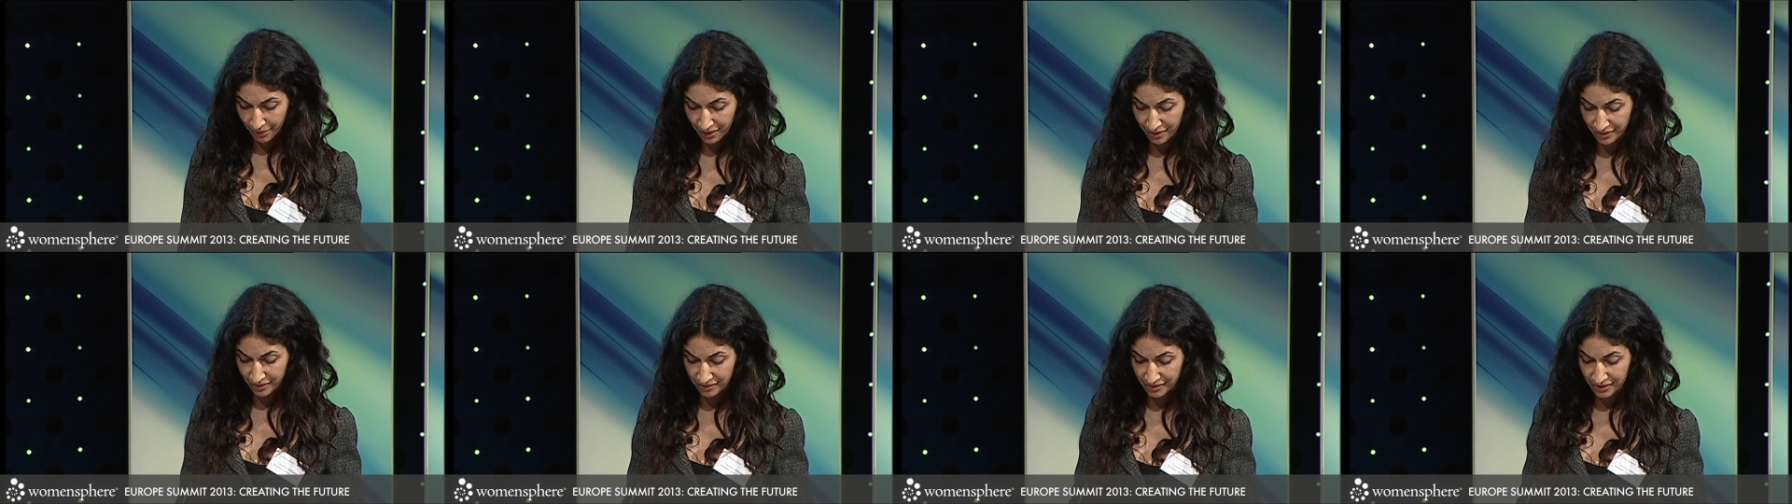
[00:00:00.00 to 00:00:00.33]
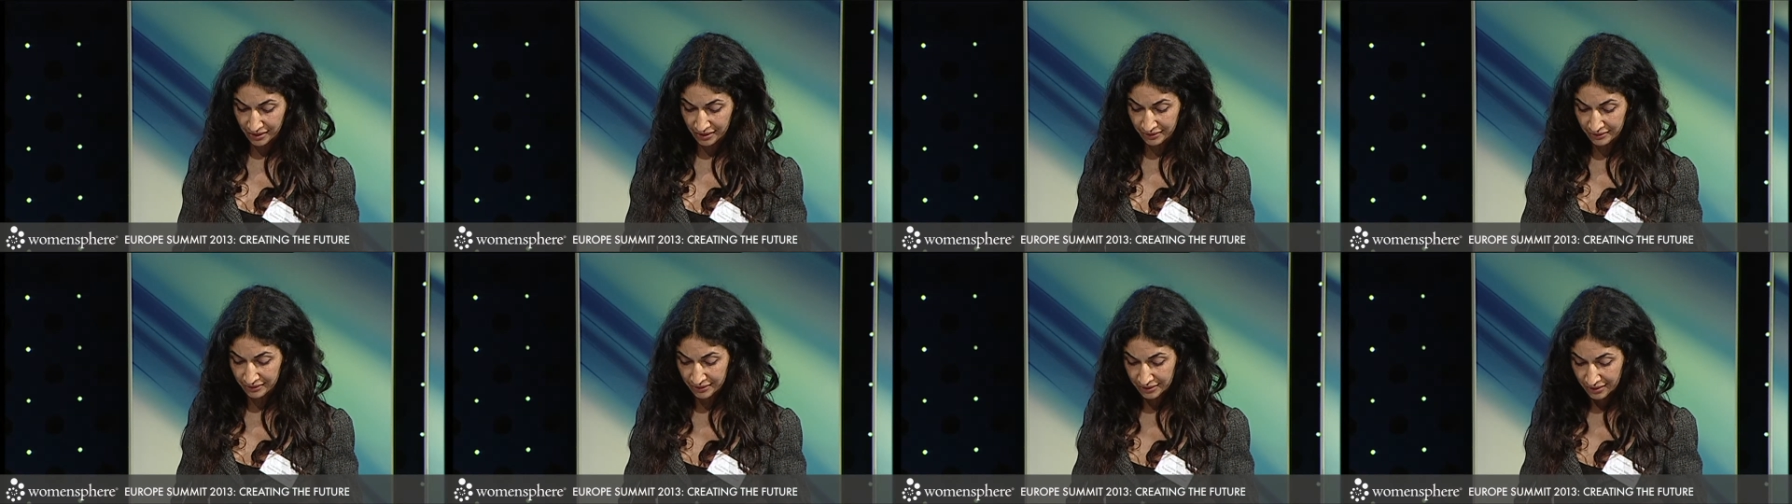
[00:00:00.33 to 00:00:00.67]

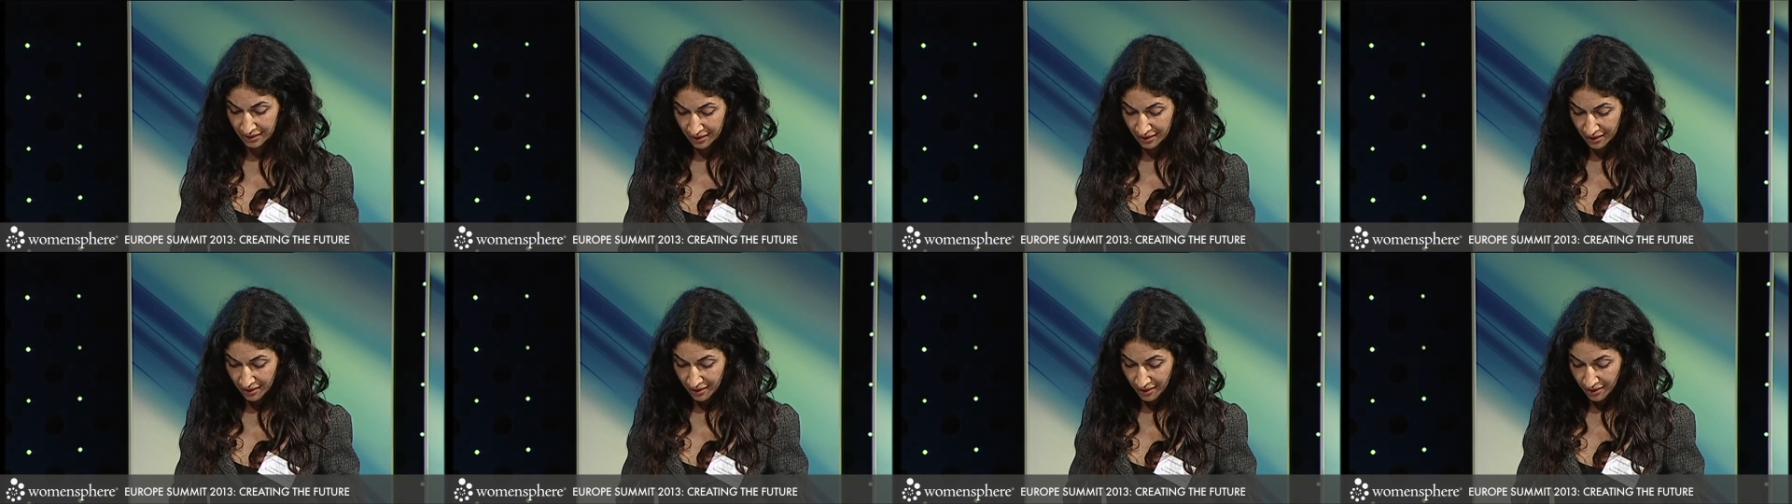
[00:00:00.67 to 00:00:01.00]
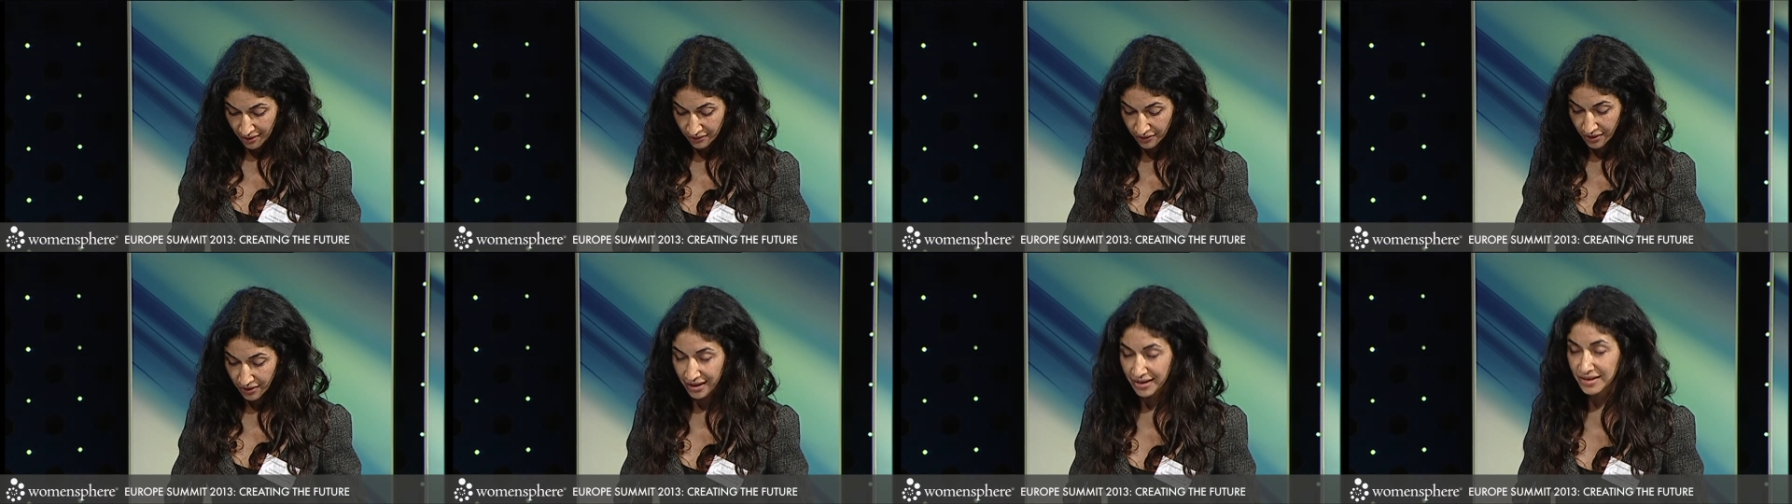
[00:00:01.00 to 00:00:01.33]
person
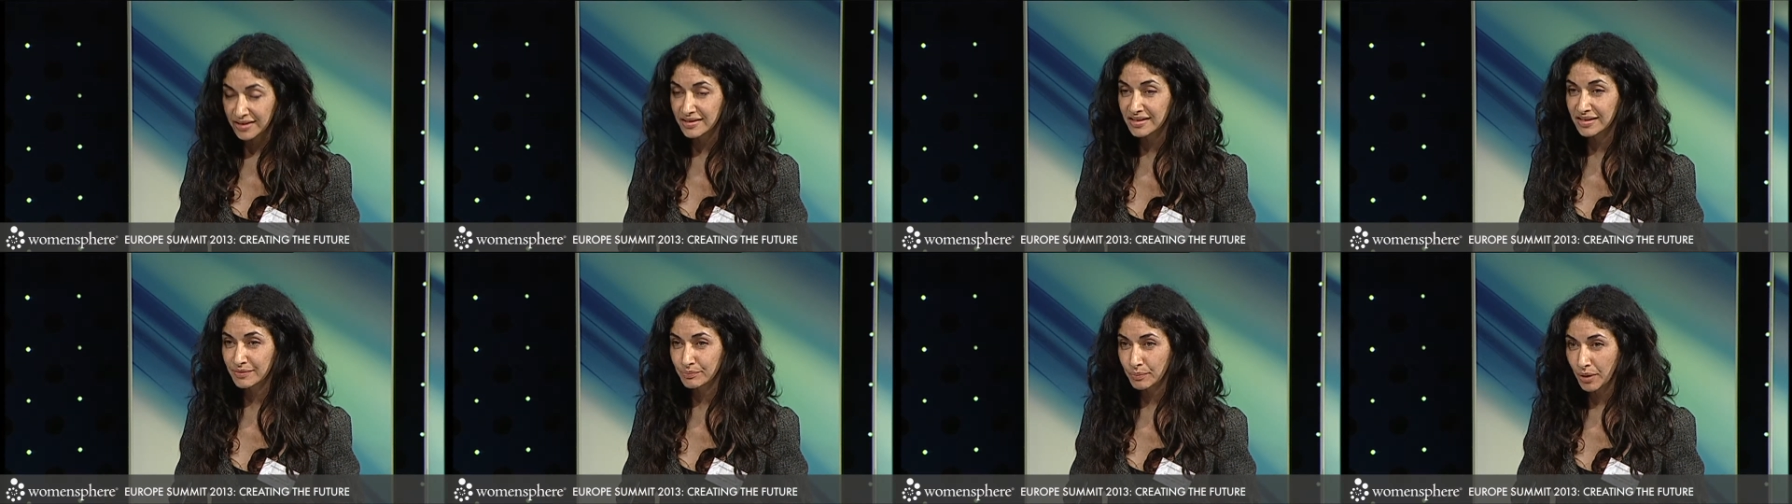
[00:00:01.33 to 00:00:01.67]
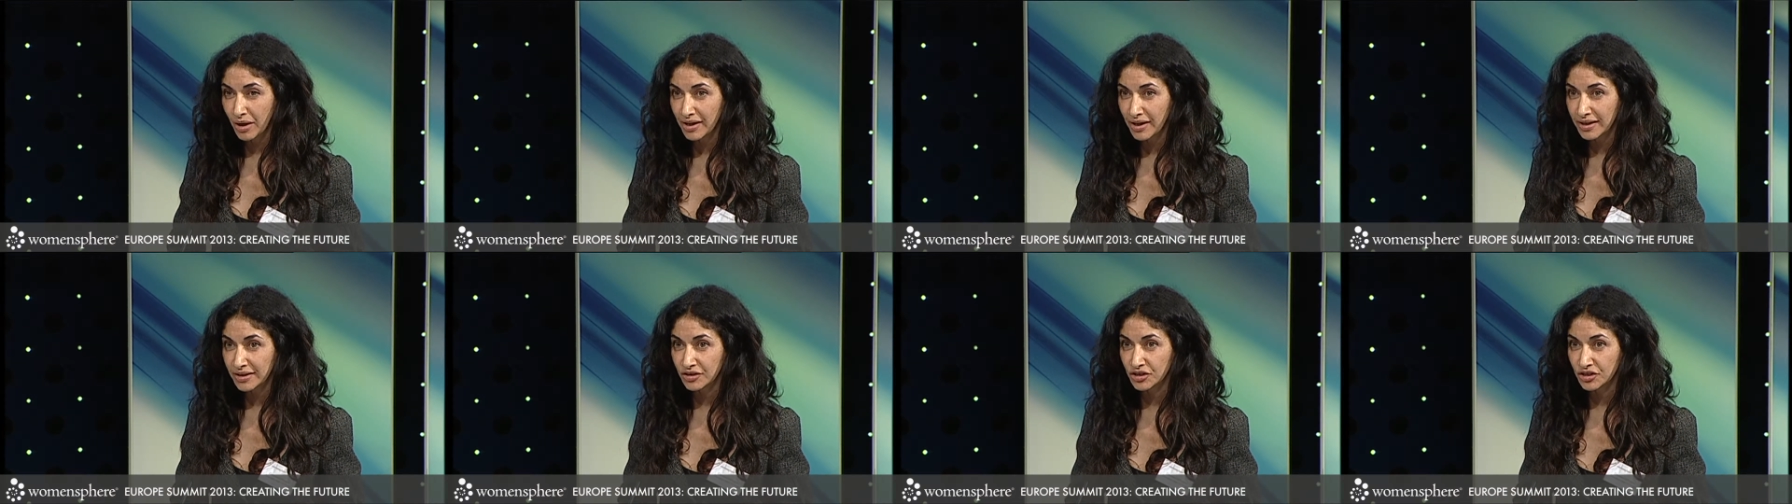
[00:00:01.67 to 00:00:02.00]
that
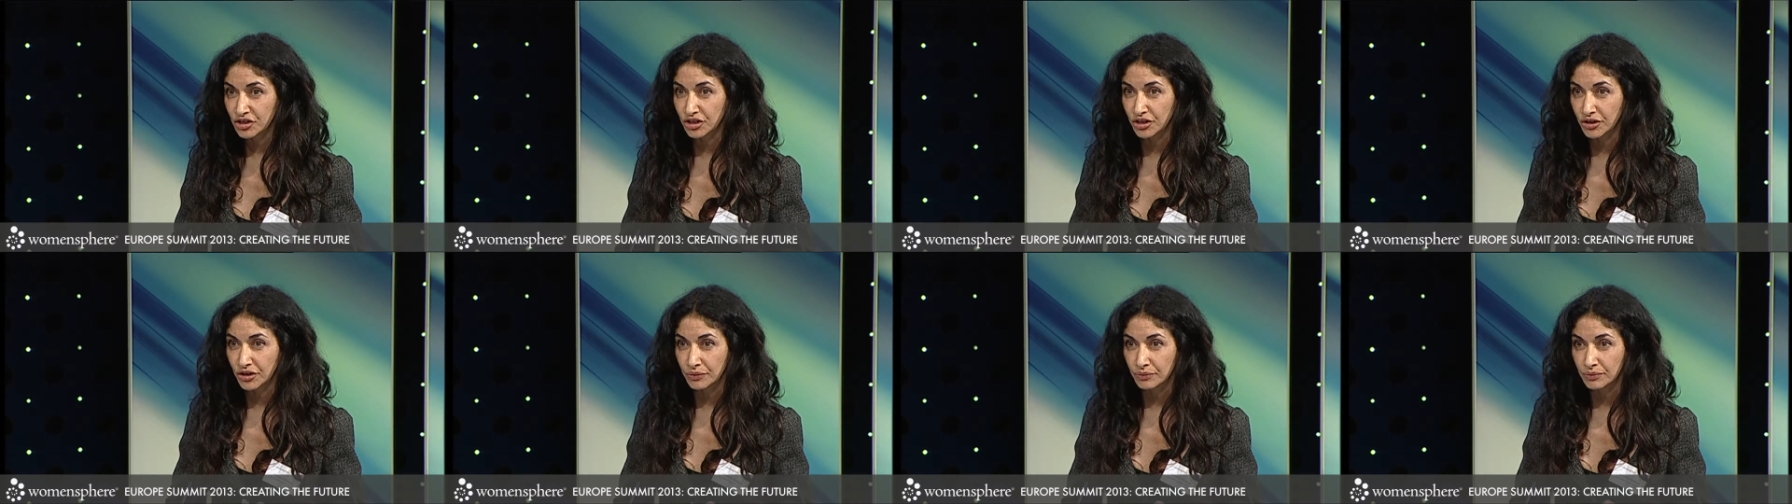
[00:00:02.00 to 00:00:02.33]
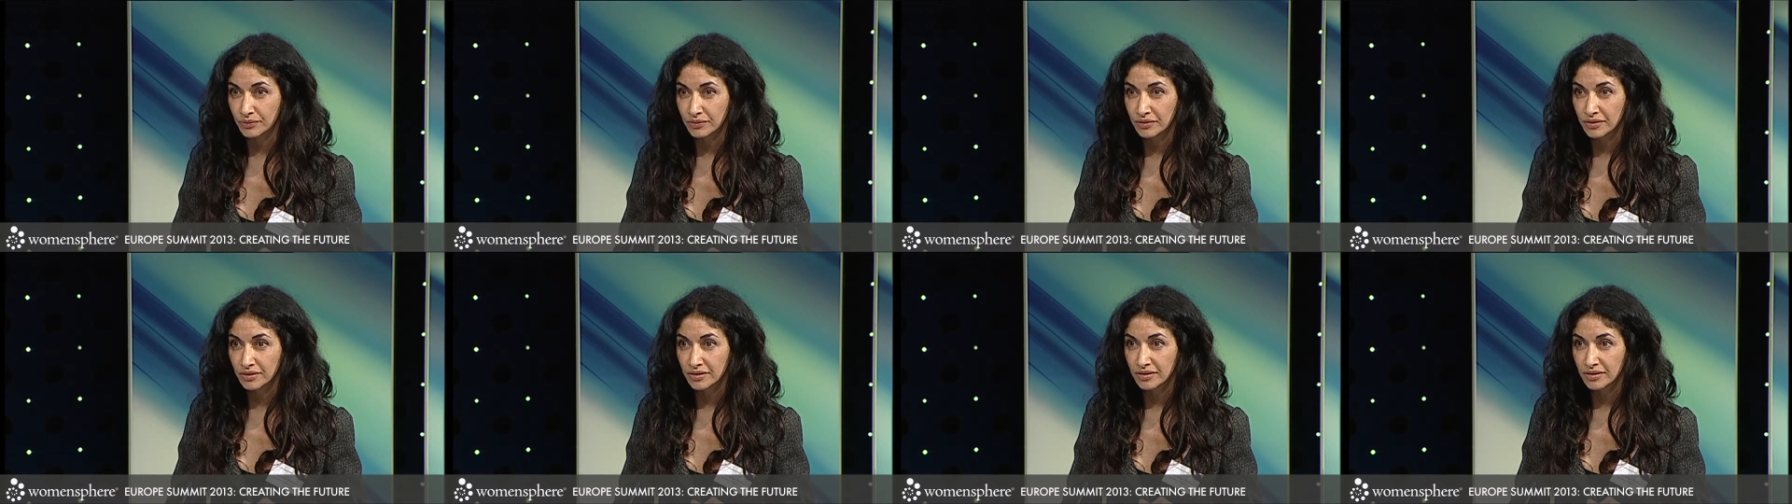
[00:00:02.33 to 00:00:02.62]
inspires you,